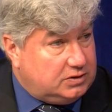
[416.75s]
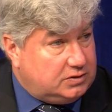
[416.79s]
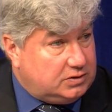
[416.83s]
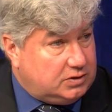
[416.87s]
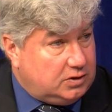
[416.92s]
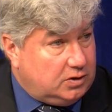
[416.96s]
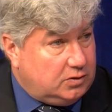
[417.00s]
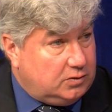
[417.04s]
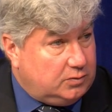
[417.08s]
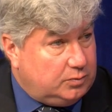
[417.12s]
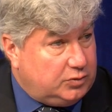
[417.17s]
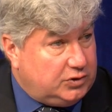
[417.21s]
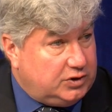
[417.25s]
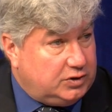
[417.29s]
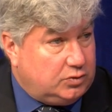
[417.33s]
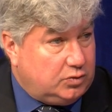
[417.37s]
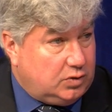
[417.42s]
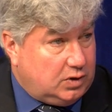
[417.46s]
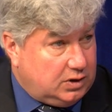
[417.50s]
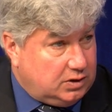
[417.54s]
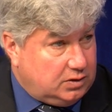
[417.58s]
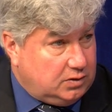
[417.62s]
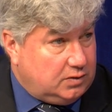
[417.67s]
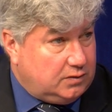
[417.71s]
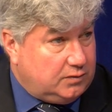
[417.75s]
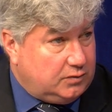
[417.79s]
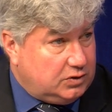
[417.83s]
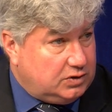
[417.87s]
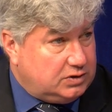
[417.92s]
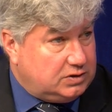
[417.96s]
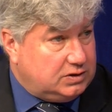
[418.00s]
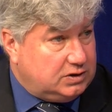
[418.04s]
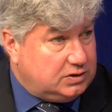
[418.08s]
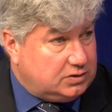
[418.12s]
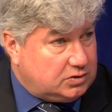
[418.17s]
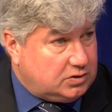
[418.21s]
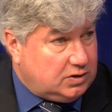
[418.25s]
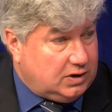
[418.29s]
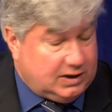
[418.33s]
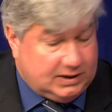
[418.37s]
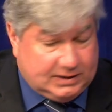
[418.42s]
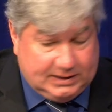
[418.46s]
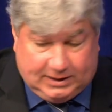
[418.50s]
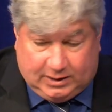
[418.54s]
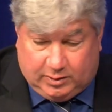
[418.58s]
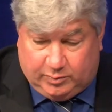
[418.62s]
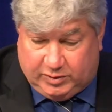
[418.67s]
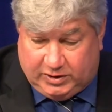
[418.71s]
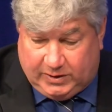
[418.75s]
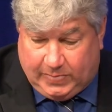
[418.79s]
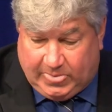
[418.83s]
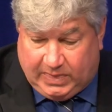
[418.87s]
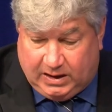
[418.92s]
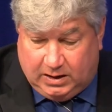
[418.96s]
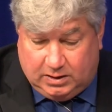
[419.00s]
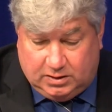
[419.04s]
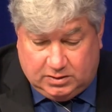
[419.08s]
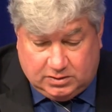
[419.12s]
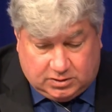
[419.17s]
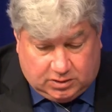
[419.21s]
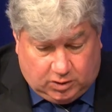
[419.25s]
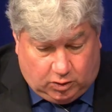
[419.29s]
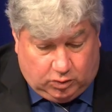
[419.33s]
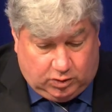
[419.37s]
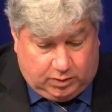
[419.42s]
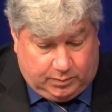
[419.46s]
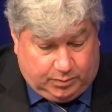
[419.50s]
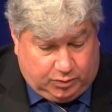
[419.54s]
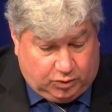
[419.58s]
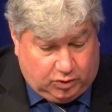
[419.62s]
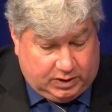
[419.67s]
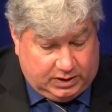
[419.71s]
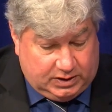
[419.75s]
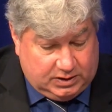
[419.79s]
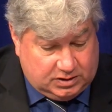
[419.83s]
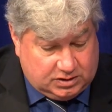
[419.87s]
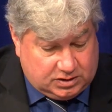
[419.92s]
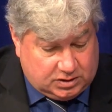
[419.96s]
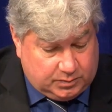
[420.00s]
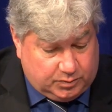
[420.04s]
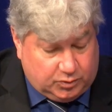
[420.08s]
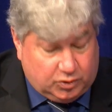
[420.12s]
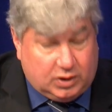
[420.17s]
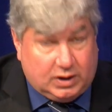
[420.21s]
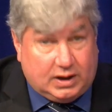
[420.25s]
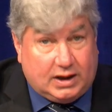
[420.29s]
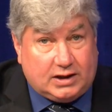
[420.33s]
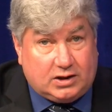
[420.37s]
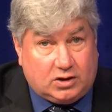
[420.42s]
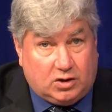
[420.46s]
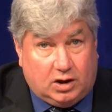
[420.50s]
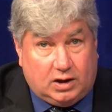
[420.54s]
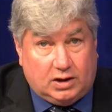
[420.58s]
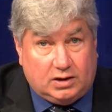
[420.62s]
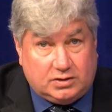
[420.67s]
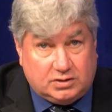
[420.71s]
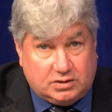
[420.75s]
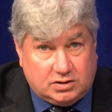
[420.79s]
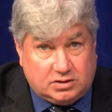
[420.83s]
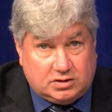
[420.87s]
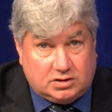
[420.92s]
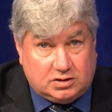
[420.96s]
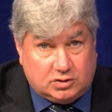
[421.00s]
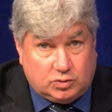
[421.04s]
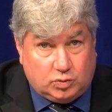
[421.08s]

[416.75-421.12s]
So Bridgewater University, it's called now, but so important to support our colleges as